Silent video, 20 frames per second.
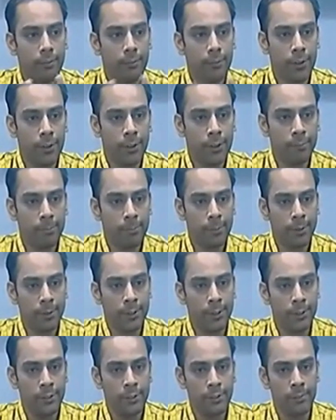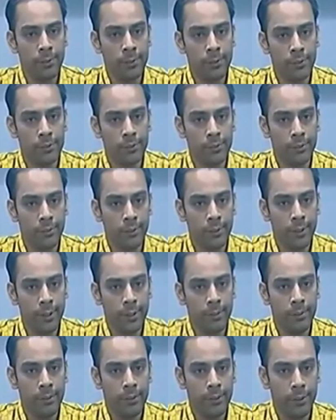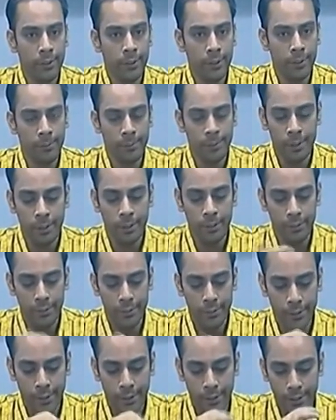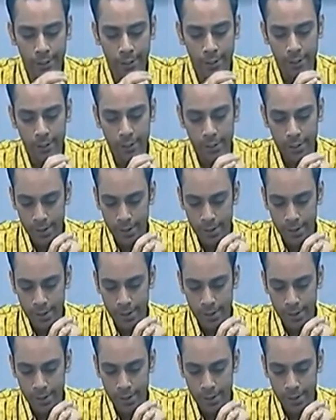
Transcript: For example, third semester student immediately coming into the second year.